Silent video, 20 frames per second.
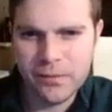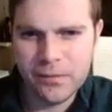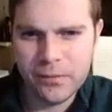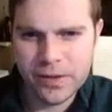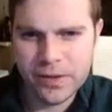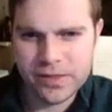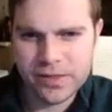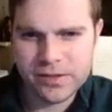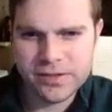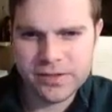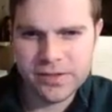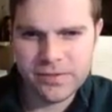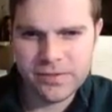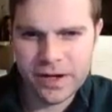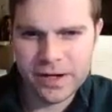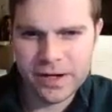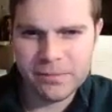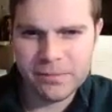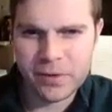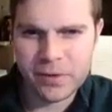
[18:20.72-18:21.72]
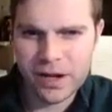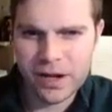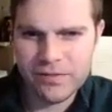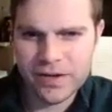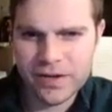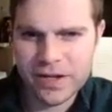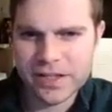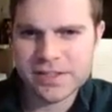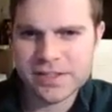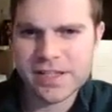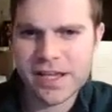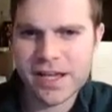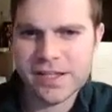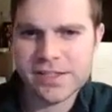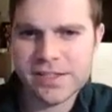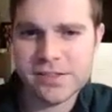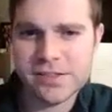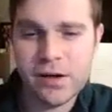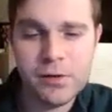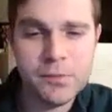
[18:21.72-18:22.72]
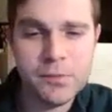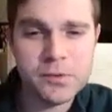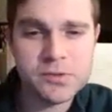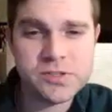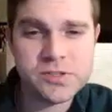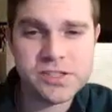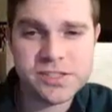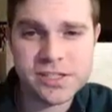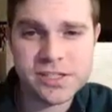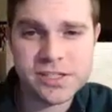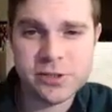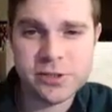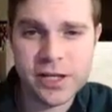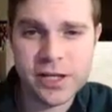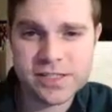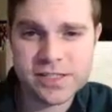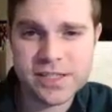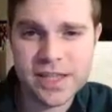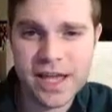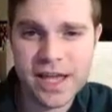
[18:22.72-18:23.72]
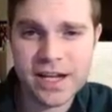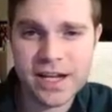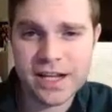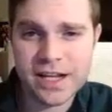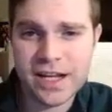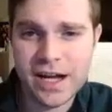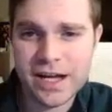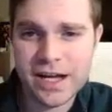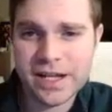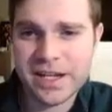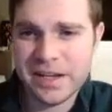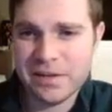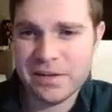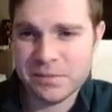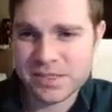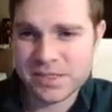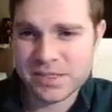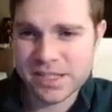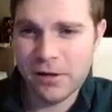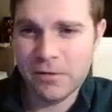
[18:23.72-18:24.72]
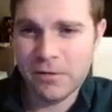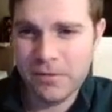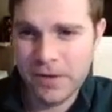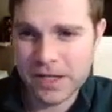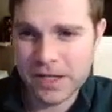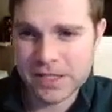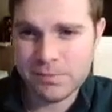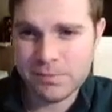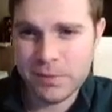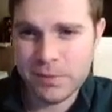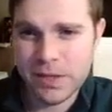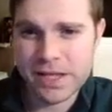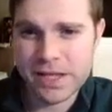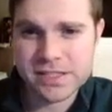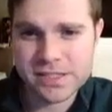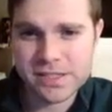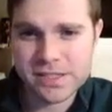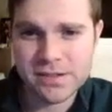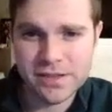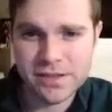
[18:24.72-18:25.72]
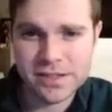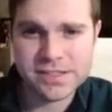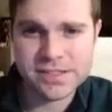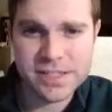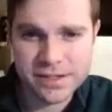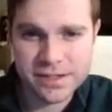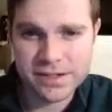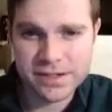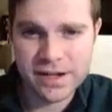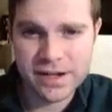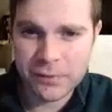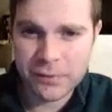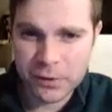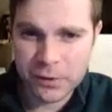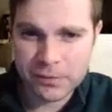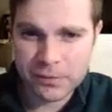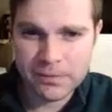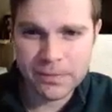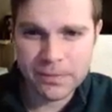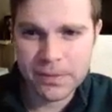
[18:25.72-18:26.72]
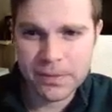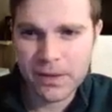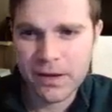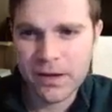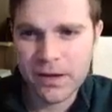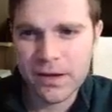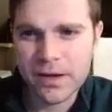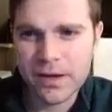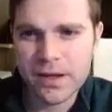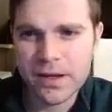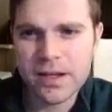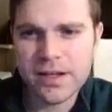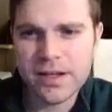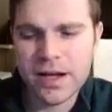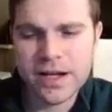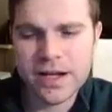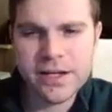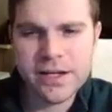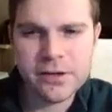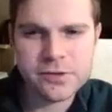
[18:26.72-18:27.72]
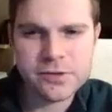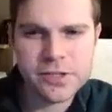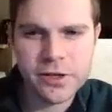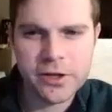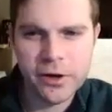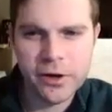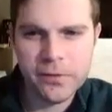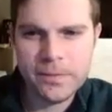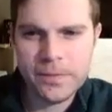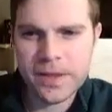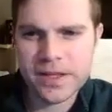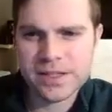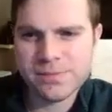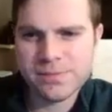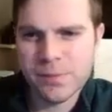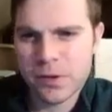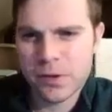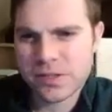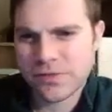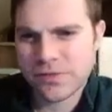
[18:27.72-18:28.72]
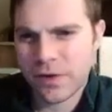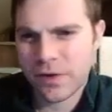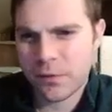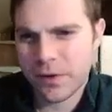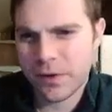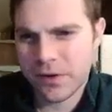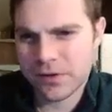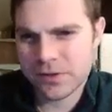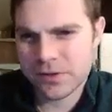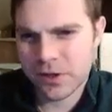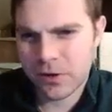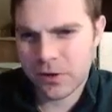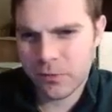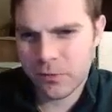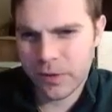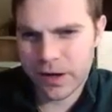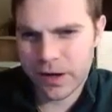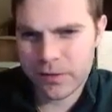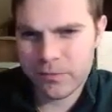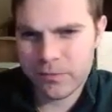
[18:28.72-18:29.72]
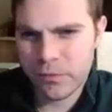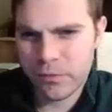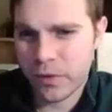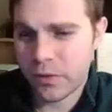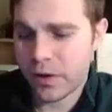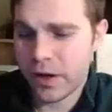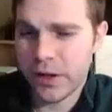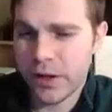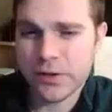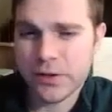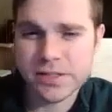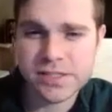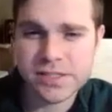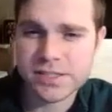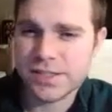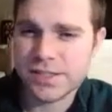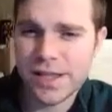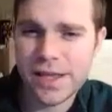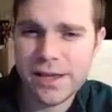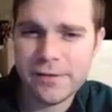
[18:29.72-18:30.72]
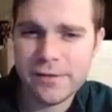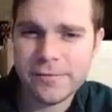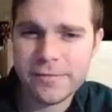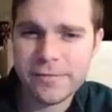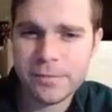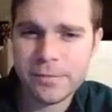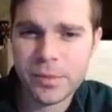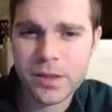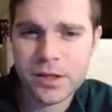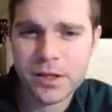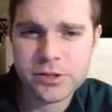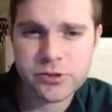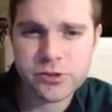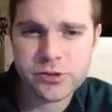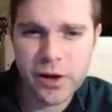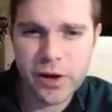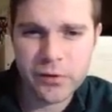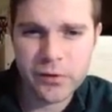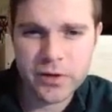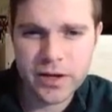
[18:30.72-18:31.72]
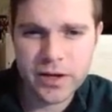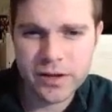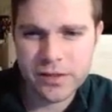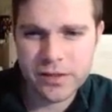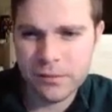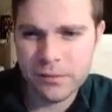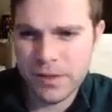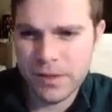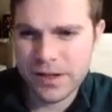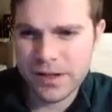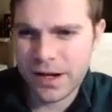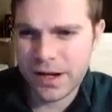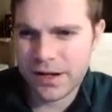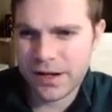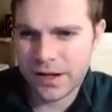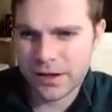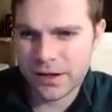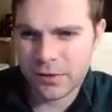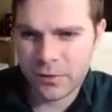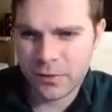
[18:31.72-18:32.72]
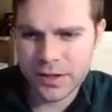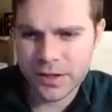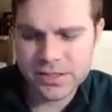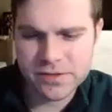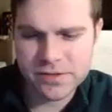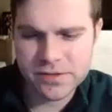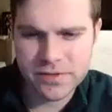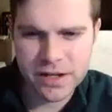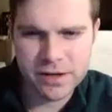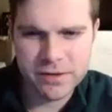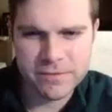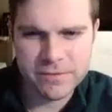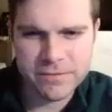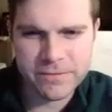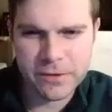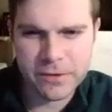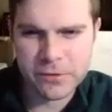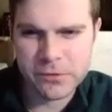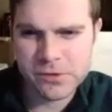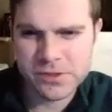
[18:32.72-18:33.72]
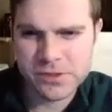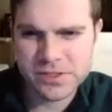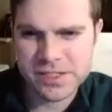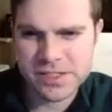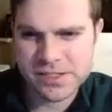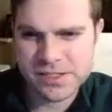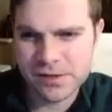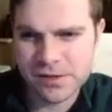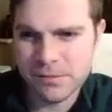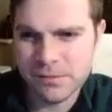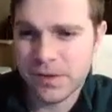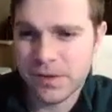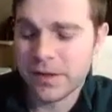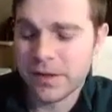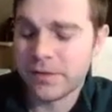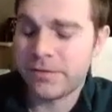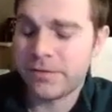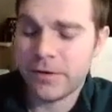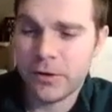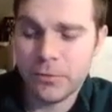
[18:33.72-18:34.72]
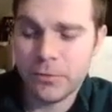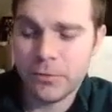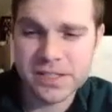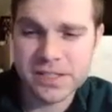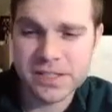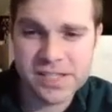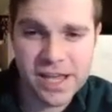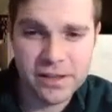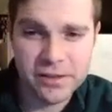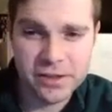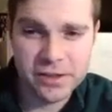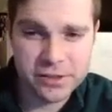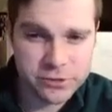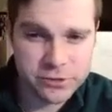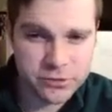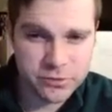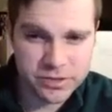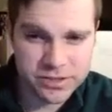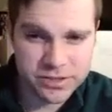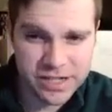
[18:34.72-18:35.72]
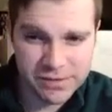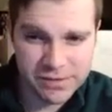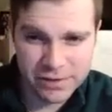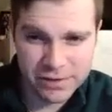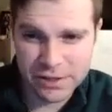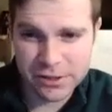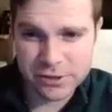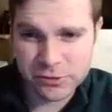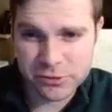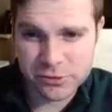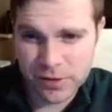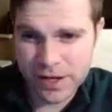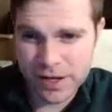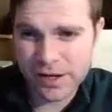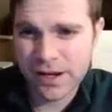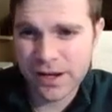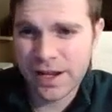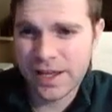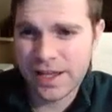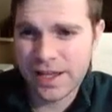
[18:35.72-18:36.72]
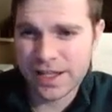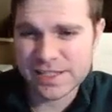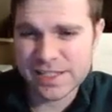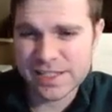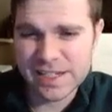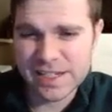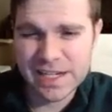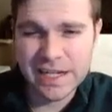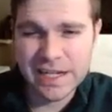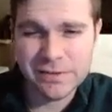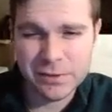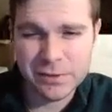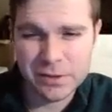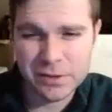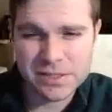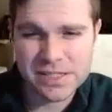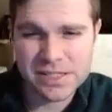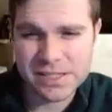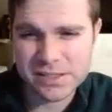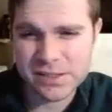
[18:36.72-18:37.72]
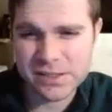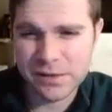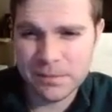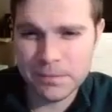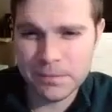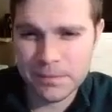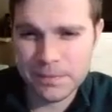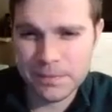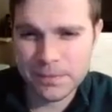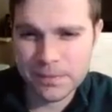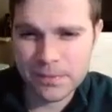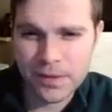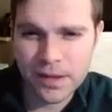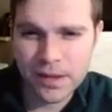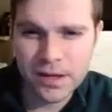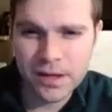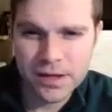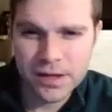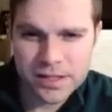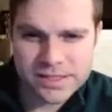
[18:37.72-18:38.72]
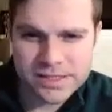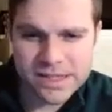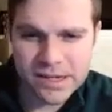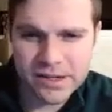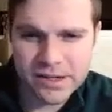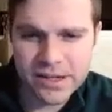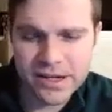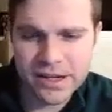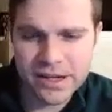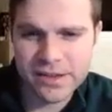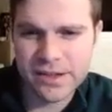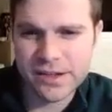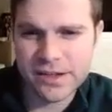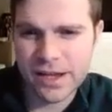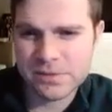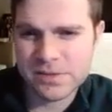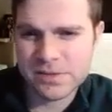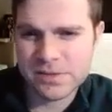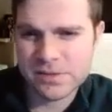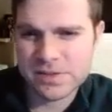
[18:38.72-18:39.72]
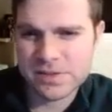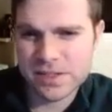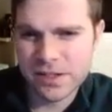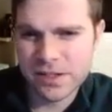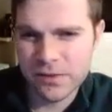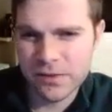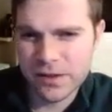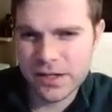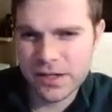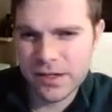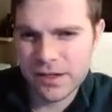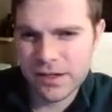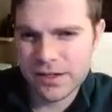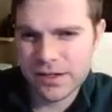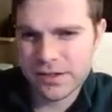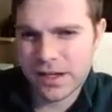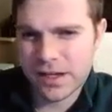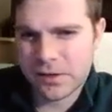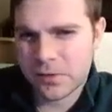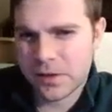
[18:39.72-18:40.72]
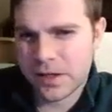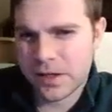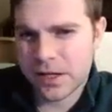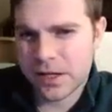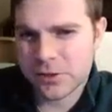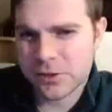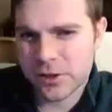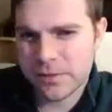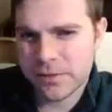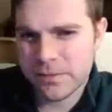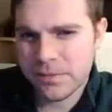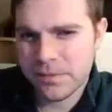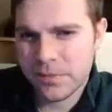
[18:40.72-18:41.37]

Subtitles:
with divine providence, as almost to suggest that God himself has blessed this endeavor. 9 years ago, as most of our readers are aware, we were held as a slave, shrouded in the midnight ignorance of that infernal system. Infernal means hellish or devilish, right? It's an evil system. Sunken in the depths of senility and degradation,